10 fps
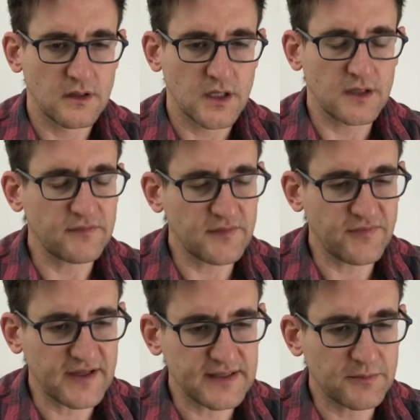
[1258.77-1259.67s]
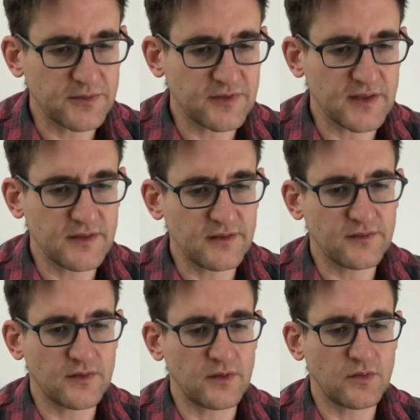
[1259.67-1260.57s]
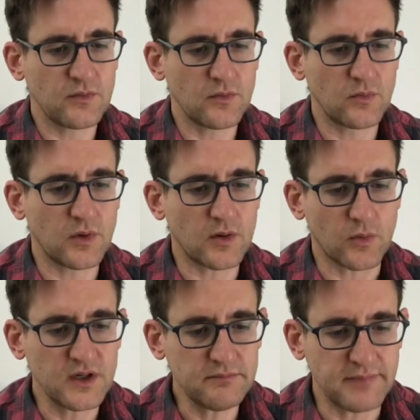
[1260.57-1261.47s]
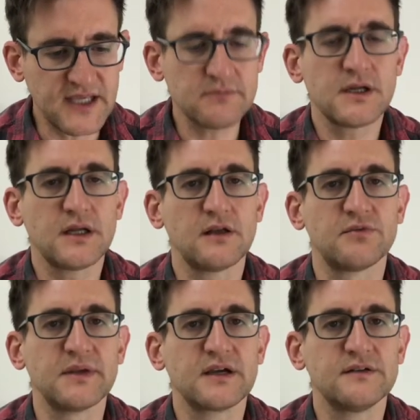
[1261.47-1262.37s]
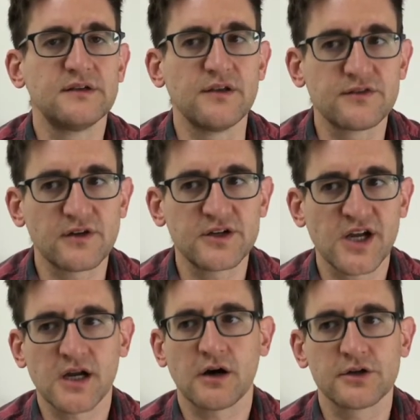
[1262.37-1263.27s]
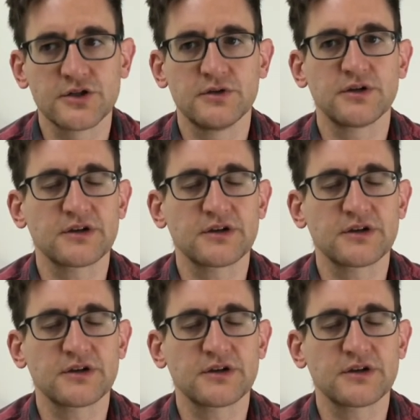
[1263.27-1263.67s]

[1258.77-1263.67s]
And in fact, I would say this, what Bateman is, because he's such a cartoonish